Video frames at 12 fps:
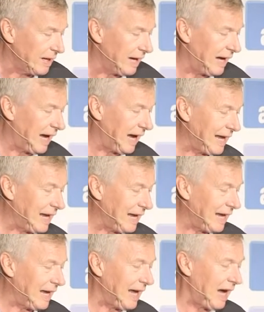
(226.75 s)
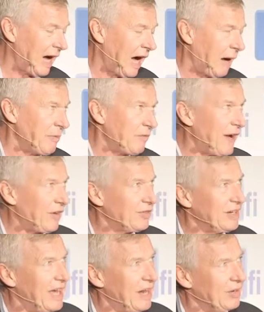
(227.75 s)
I'll be
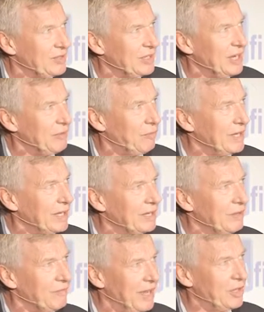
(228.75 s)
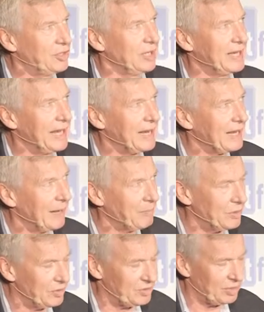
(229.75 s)
fascinated to see if we can eventually end up
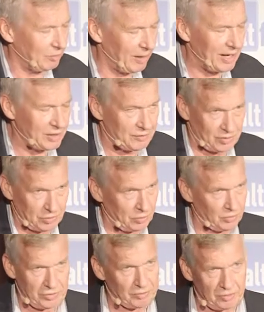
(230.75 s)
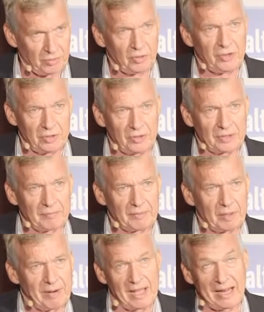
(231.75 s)
using a range of tools that we're all using
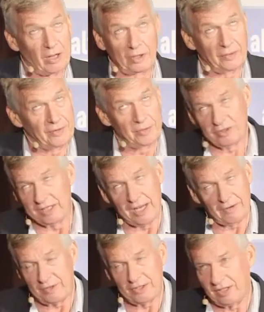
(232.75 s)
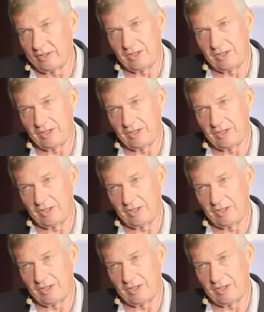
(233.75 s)
around algorithms and artificial